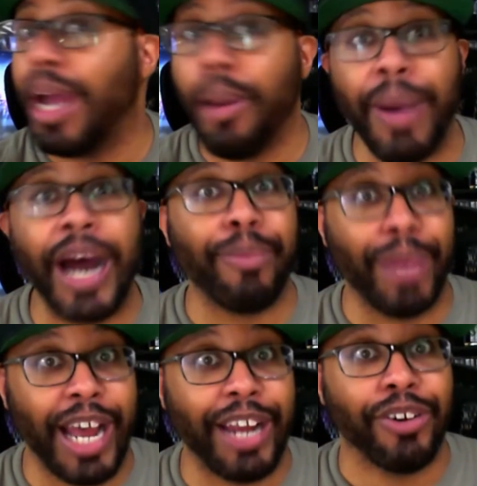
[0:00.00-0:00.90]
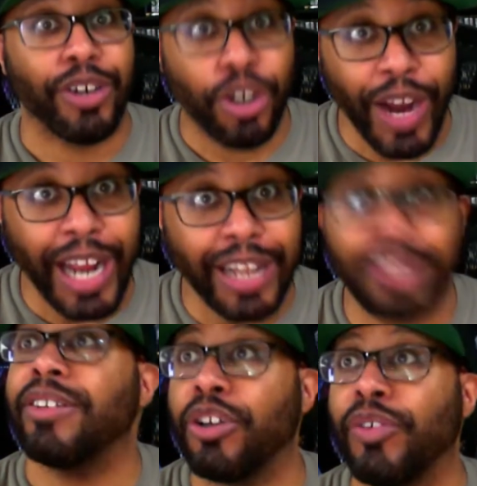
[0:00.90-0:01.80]
Bottom line, correct?
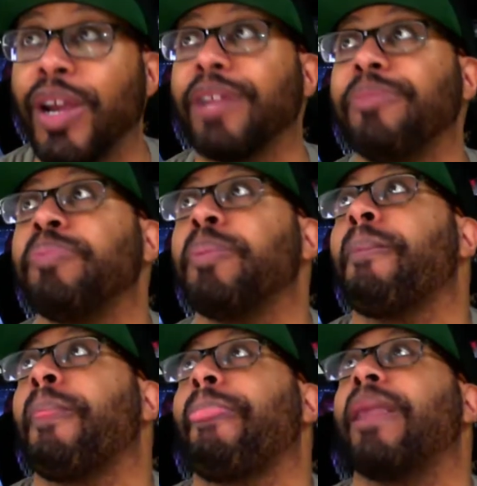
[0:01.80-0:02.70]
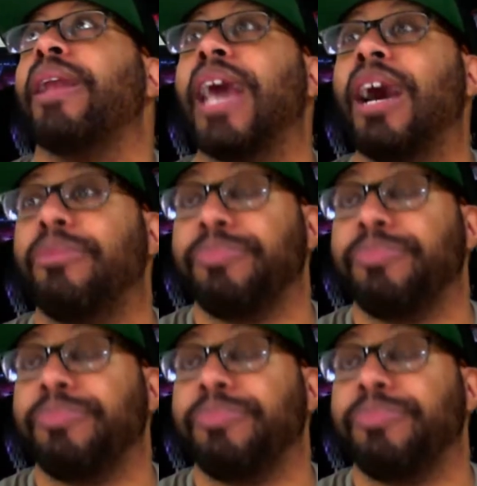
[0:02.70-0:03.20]
Correct. Now,